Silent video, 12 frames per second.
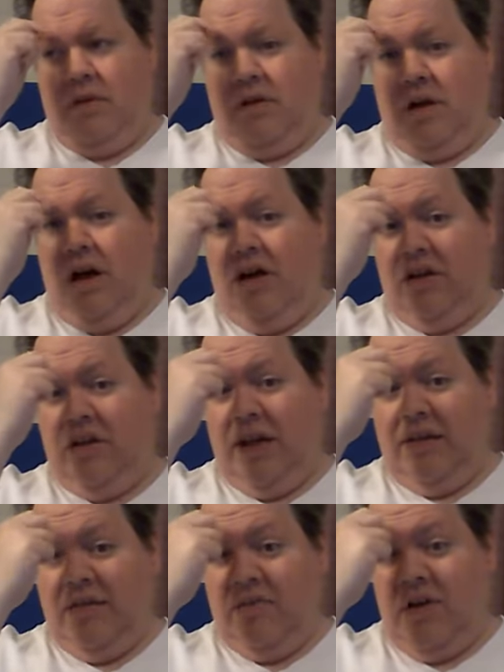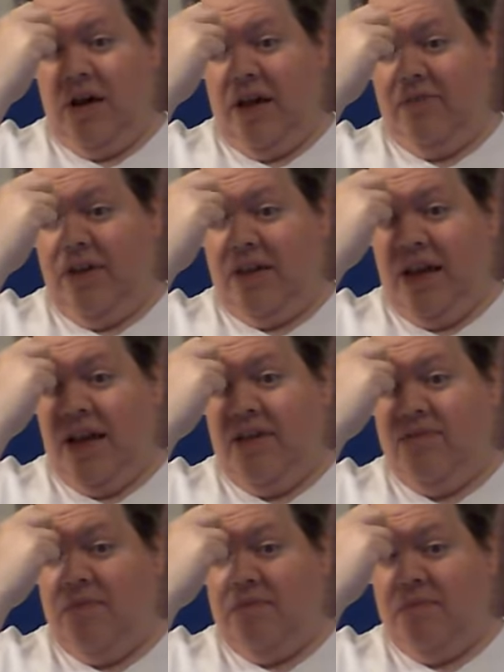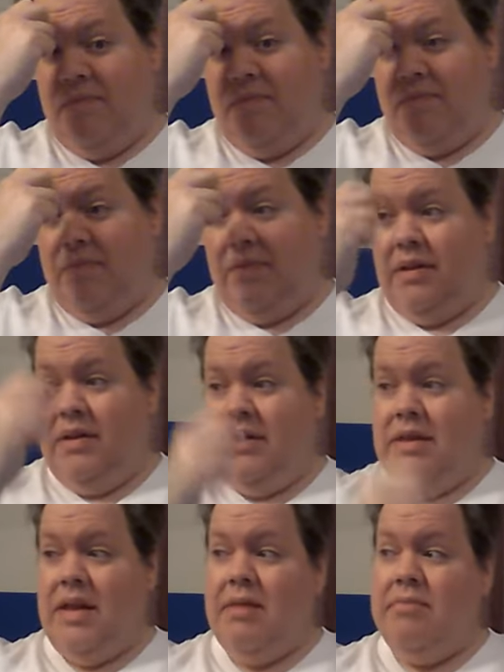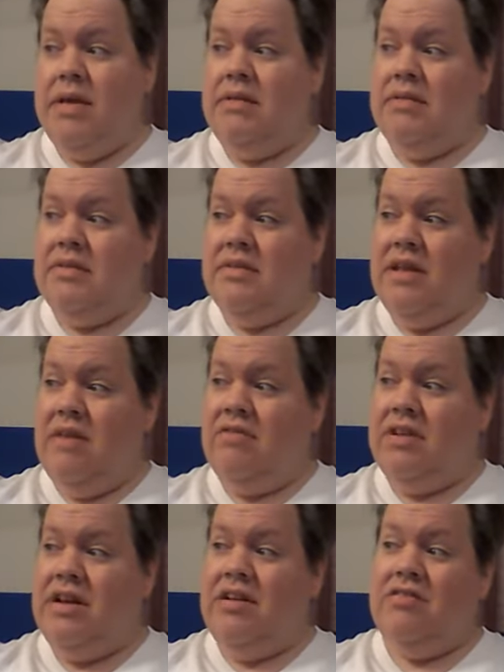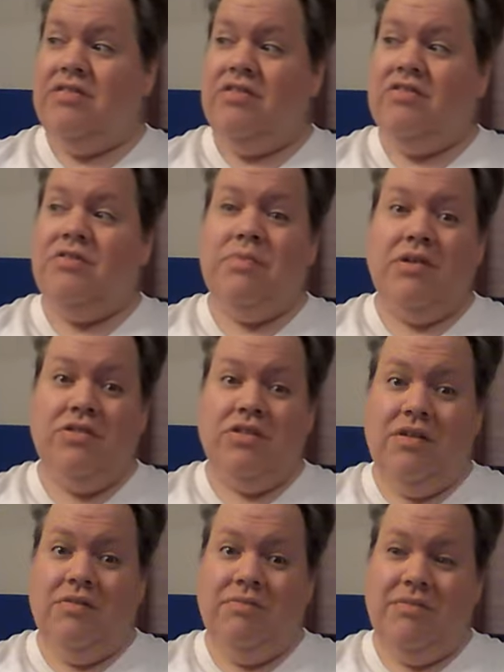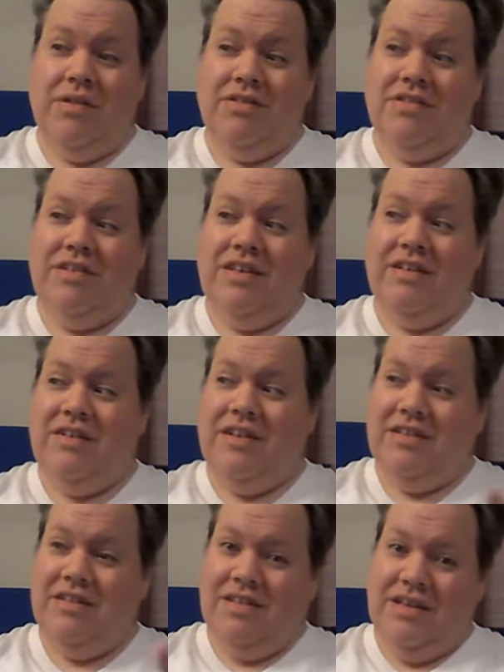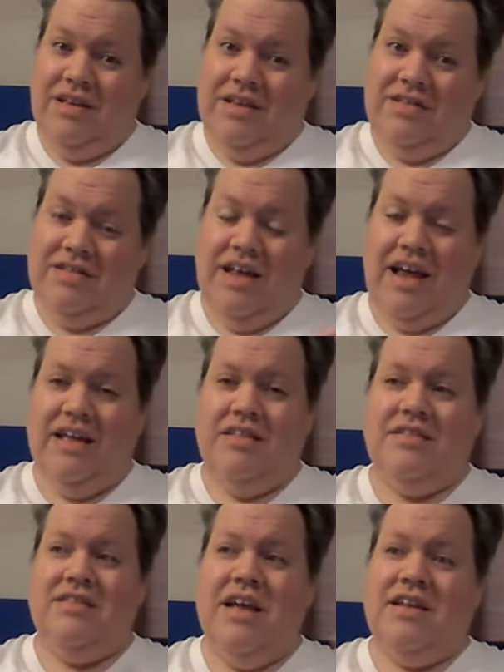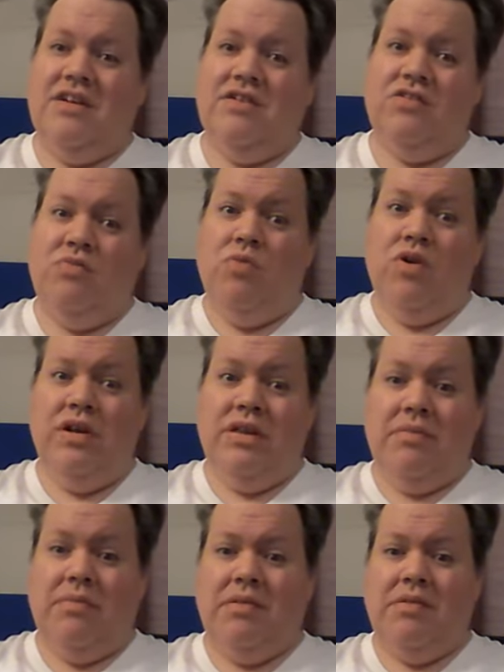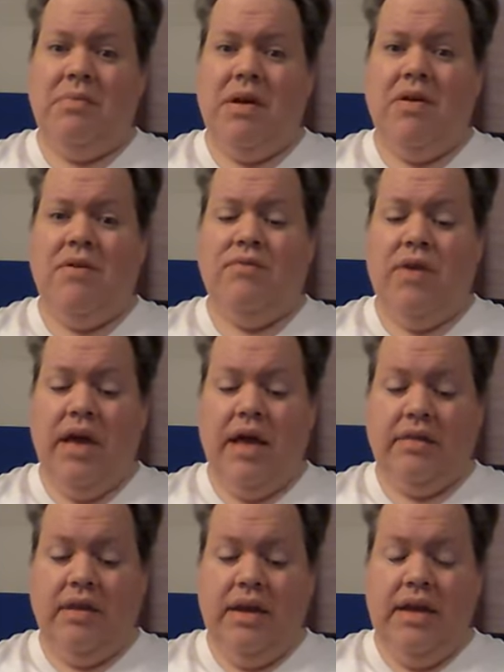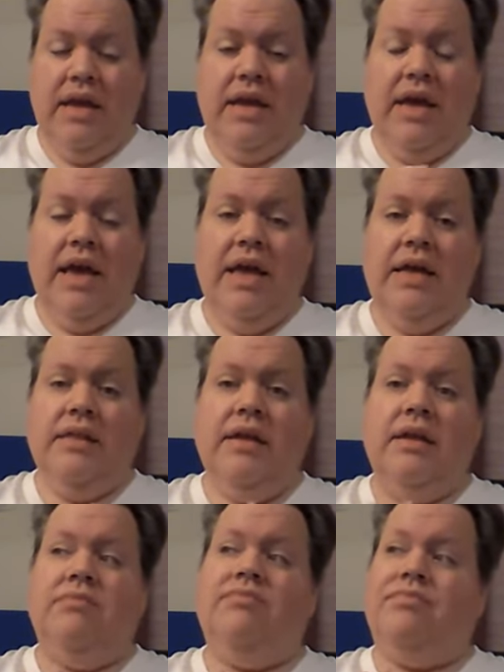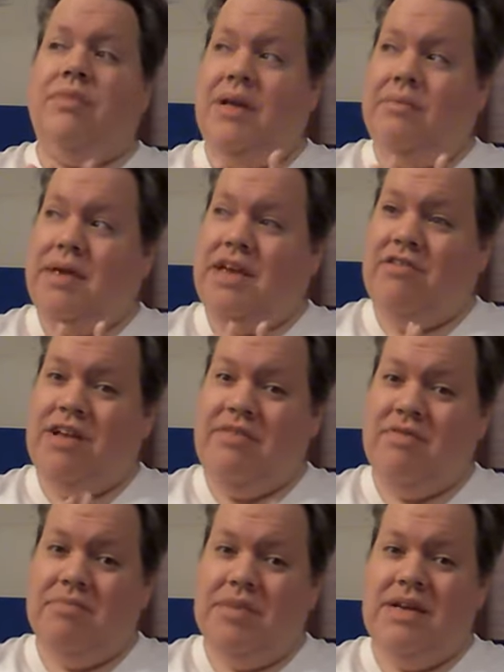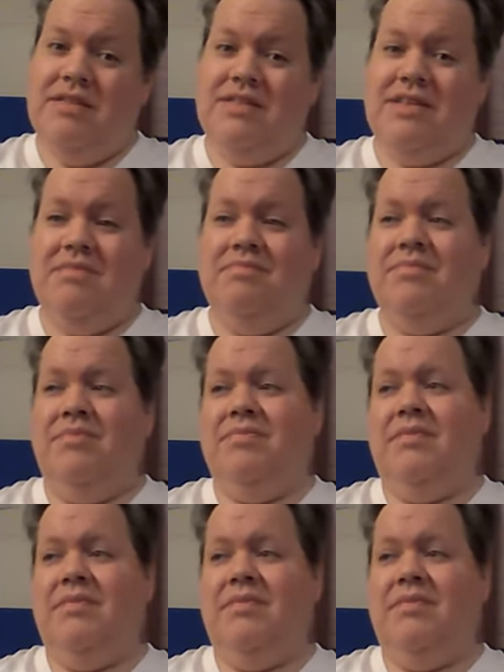holidays and what have you. They even they meet several characters, most mostly San, is one of them, as a matter of fact. And Peter even meets um